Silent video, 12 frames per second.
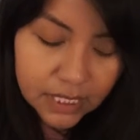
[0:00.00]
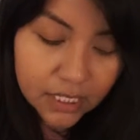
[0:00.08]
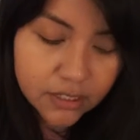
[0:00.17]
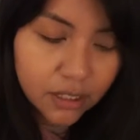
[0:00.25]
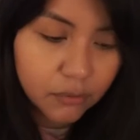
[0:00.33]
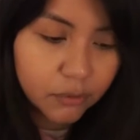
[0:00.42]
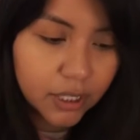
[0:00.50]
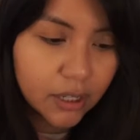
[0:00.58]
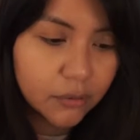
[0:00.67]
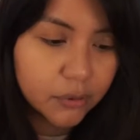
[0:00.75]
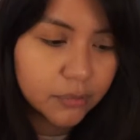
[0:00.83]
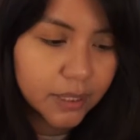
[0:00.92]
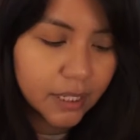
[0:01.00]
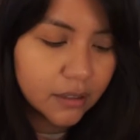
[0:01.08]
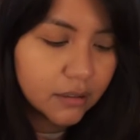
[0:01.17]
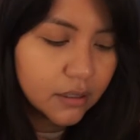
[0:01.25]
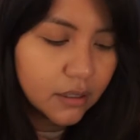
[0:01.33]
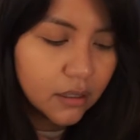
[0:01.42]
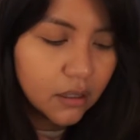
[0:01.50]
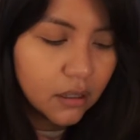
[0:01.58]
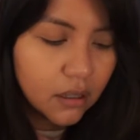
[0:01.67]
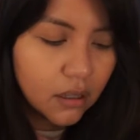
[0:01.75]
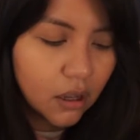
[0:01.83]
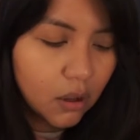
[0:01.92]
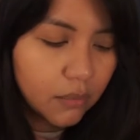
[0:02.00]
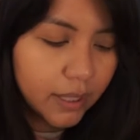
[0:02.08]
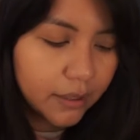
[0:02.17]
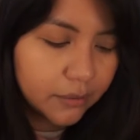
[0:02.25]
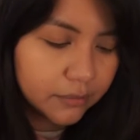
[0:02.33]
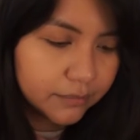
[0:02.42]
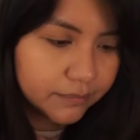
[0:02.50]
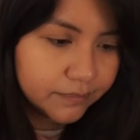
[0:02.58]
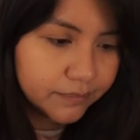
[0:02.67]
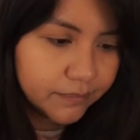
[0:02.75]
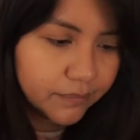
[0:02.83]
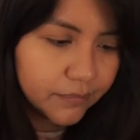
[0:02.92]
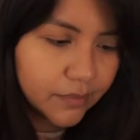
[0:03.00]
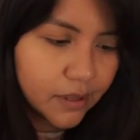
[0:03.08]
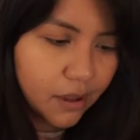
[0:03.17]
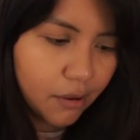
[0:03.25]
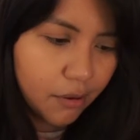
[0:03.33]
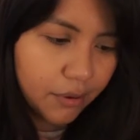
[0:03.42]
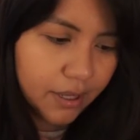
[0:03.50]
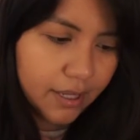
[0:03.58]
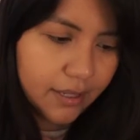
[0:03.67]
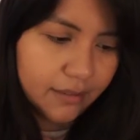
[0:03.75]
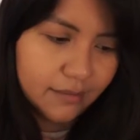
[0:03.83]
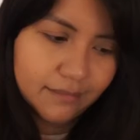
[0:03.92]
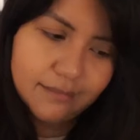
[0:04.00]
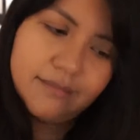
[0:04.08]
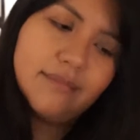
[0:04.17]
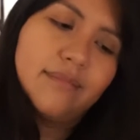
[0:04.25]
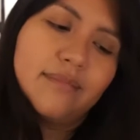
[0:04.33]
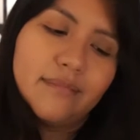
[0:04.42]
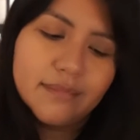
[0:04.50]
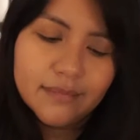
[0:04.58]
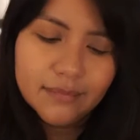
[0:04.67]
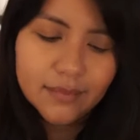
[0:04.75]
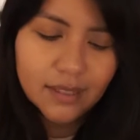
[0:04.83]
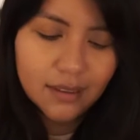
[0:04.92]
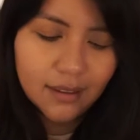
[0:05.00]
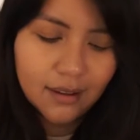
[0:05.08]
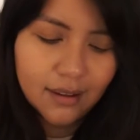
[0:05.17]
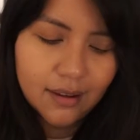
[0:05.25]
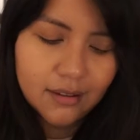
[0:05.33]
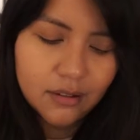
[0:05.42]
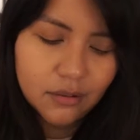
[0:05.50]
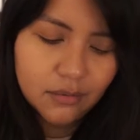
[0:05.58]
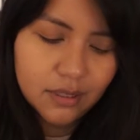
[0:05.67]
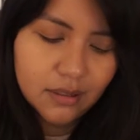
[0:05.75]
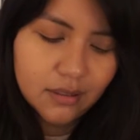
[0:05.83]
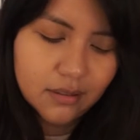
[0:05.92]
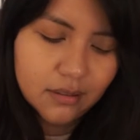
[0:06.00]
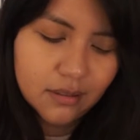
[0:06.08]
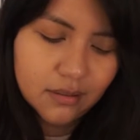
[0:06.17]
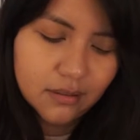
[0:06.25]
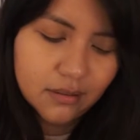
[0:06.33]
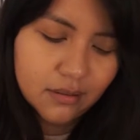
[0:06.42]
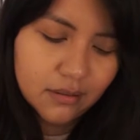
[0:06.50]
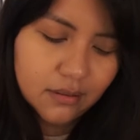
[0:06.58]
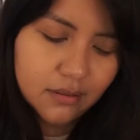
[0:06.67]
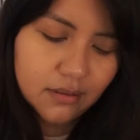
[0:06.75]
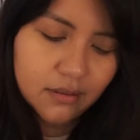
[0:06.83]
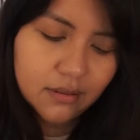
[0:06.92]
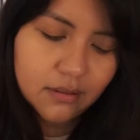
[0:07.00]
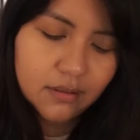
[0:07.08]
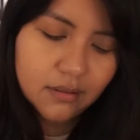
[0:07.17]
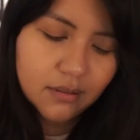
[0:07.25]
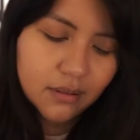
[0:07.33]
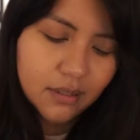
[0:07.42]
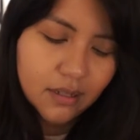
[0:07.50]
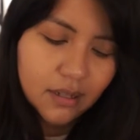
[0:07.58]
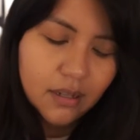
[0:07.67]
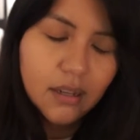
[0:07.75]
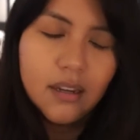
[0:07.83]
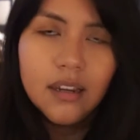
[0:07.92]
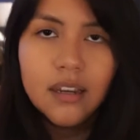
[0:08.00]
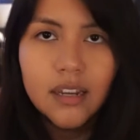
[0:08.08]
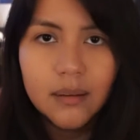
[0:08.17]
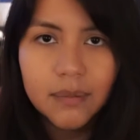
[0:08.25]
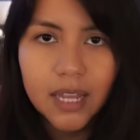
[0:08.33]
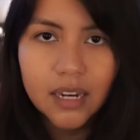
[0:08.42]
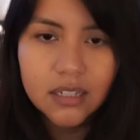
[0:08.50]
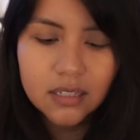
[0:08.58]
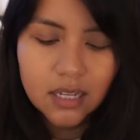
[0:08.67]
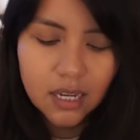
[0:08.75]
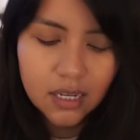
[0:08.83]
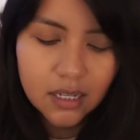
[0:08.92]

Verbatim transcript: until I run out of room there. Oh, wow. Okay. I think I know what this is. I'm kind of sad.